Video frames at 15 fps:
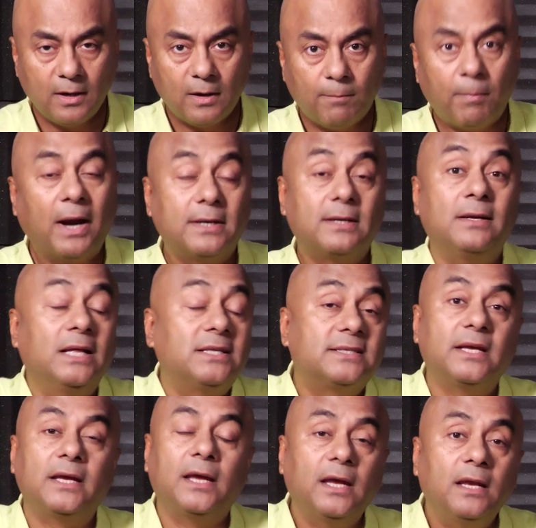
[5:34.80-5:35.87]
But let's
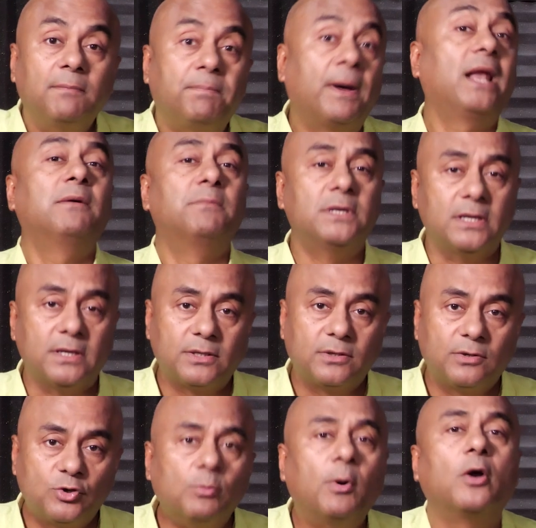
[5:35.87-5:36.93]
say in Parliament
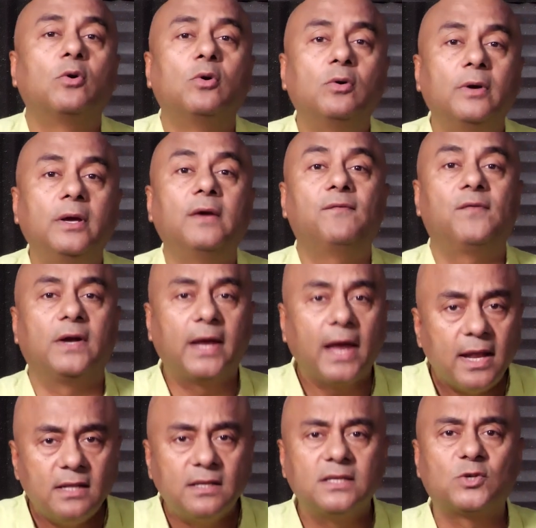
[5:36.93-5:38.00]
tomorrow, if
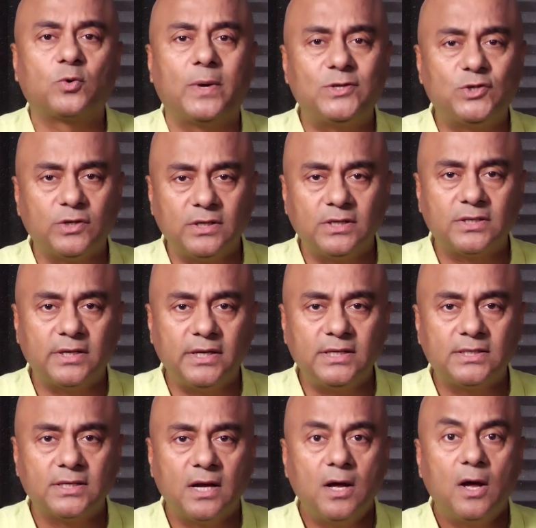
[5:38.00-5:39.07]
again this question is
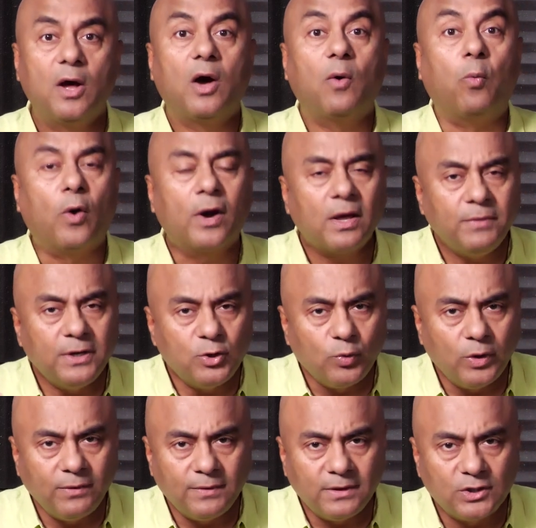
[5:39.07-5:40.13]
raised, what are we
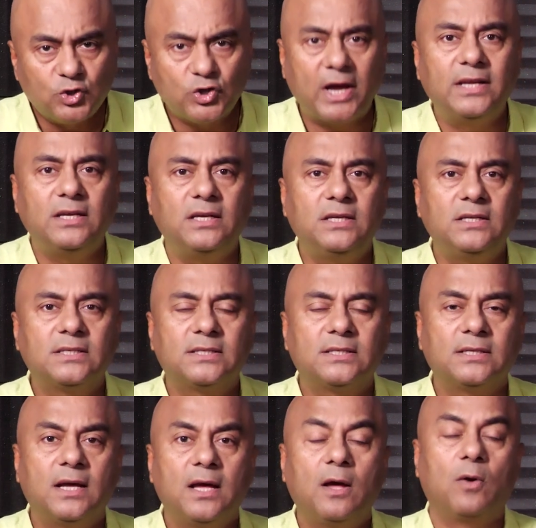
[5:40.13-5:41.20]
doing with the
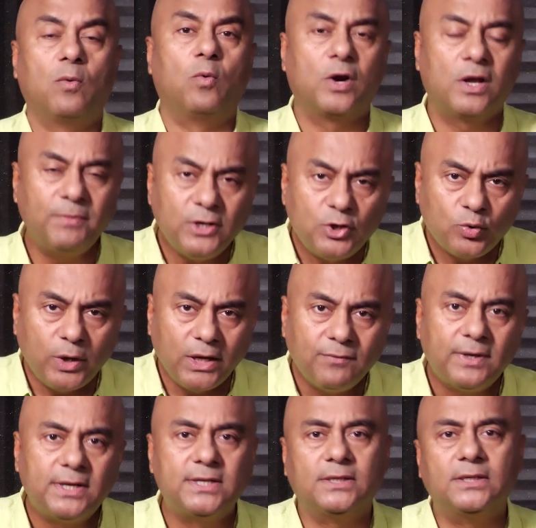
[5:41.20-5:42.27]
Chinese? What are we doing
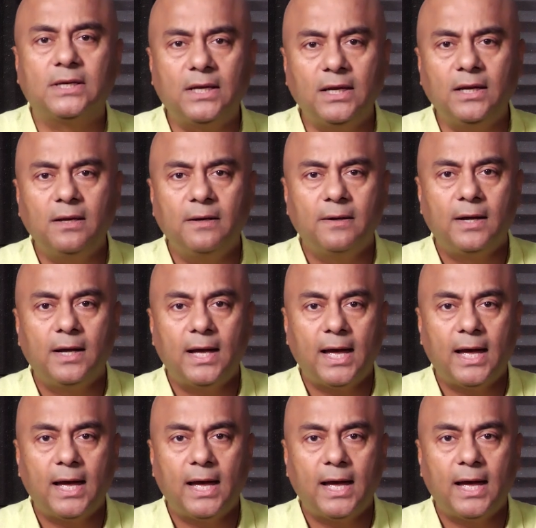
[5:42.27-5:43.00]
with Turkey?